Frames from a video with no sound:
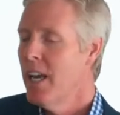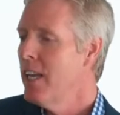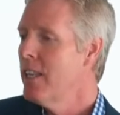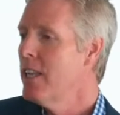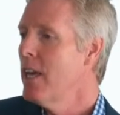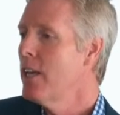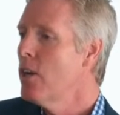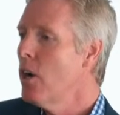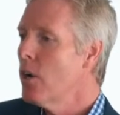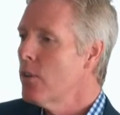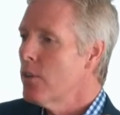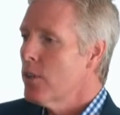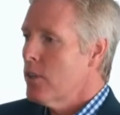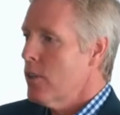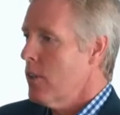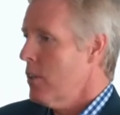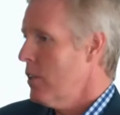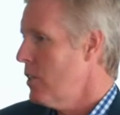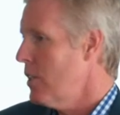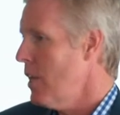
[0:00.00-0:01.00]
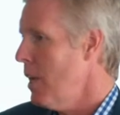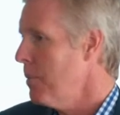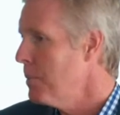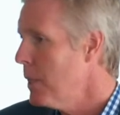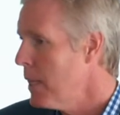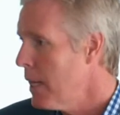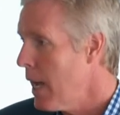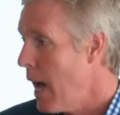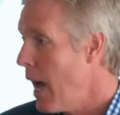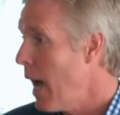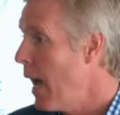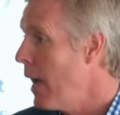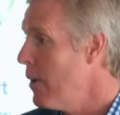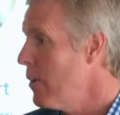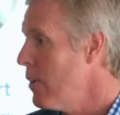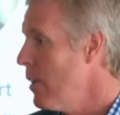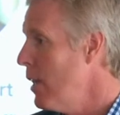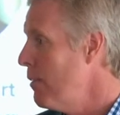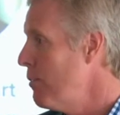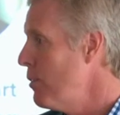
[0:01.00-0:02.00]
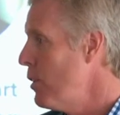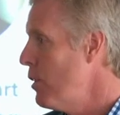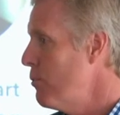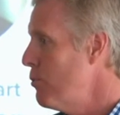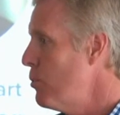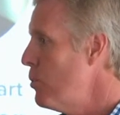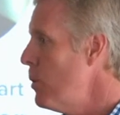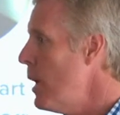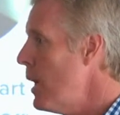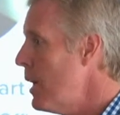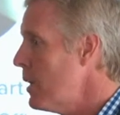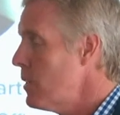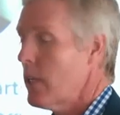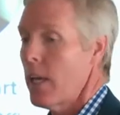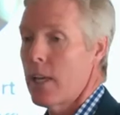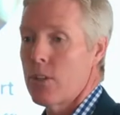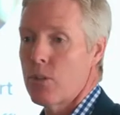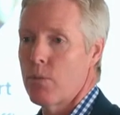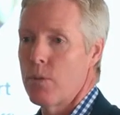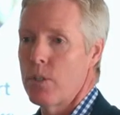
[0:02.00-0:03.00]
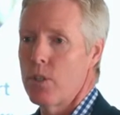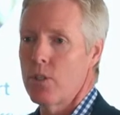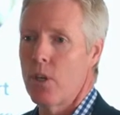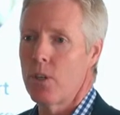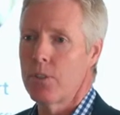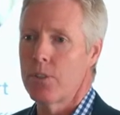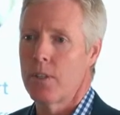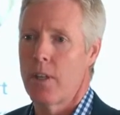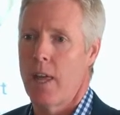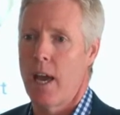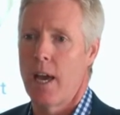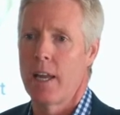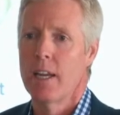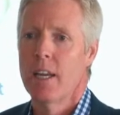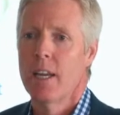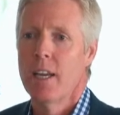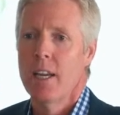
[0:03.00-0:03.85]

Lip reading: and they know that they're accepting a higher level of risk as a result of that.